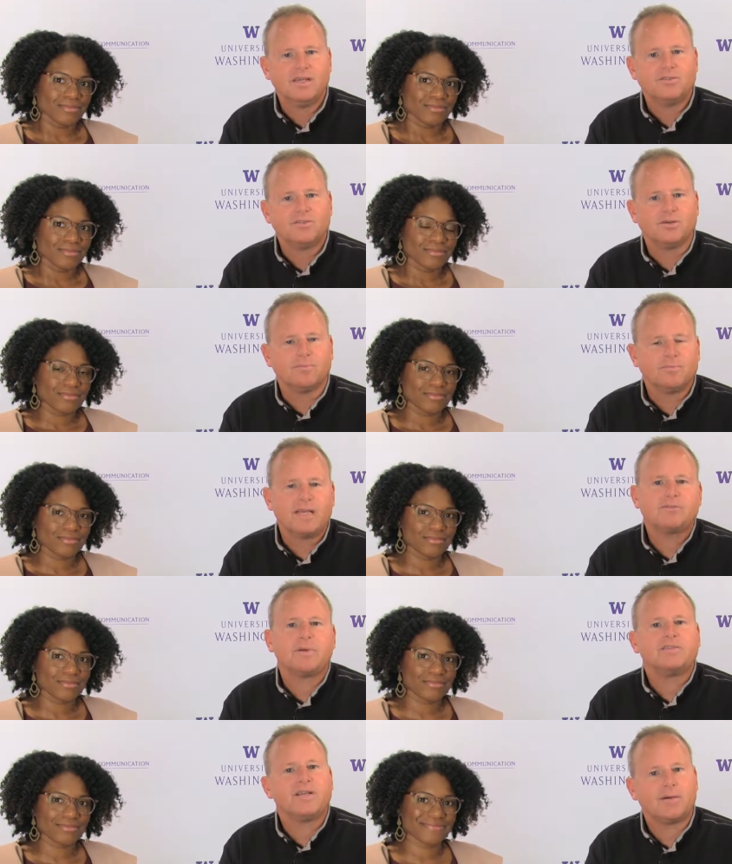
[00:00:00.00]
Speaker 1: So that's
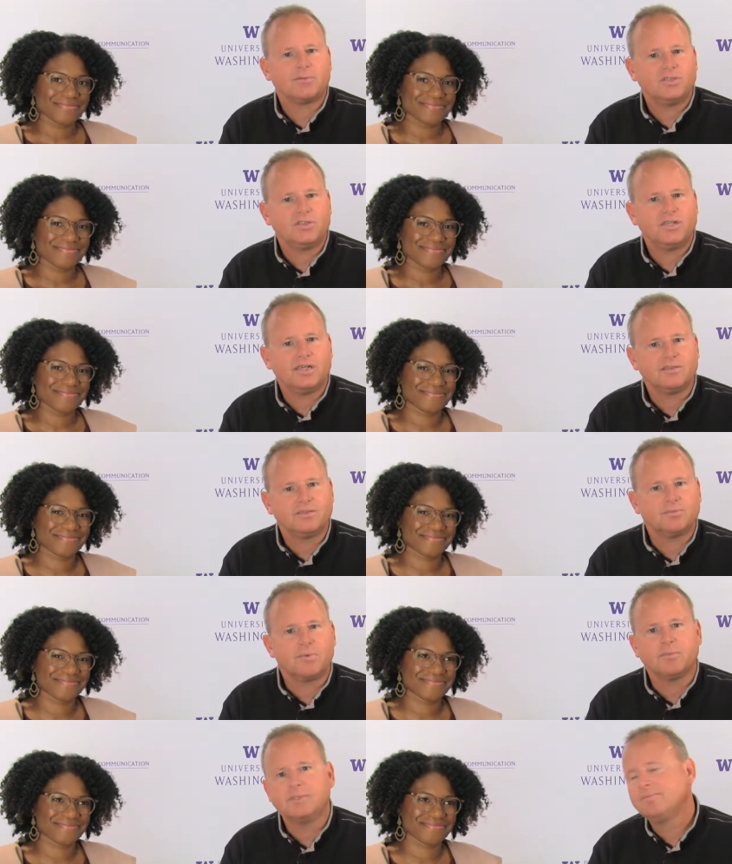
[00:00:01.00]
my chat with the chair at this
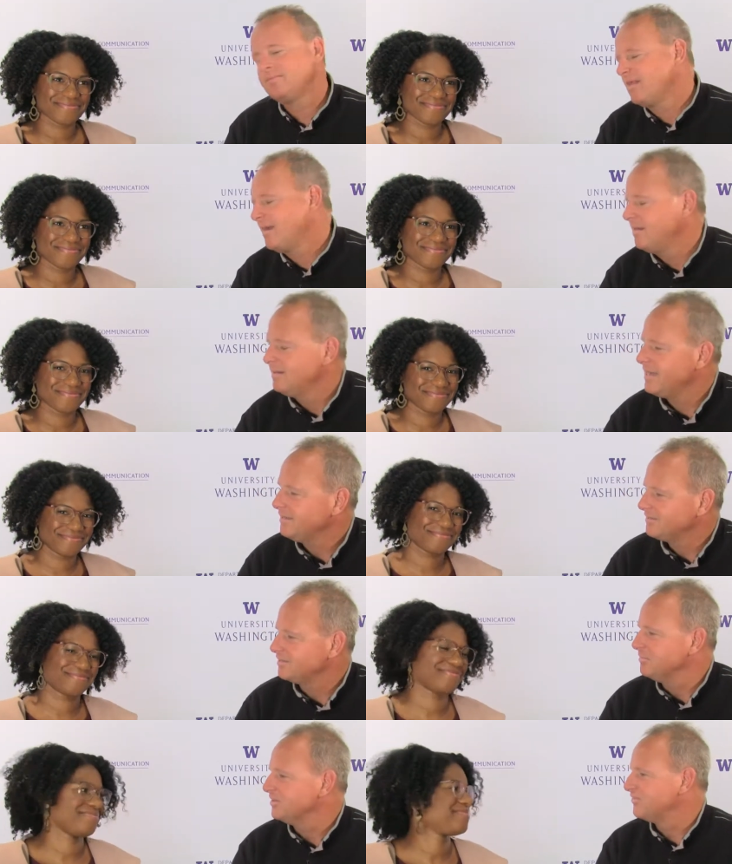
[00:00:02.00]
moment. Thanks,
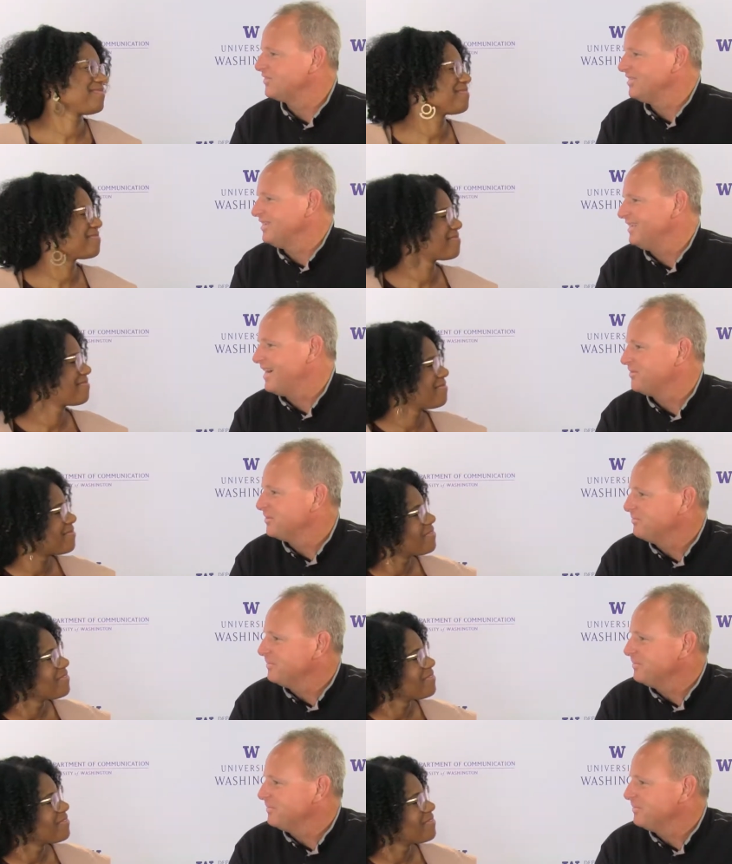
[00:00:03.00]
Camille, for sitting down with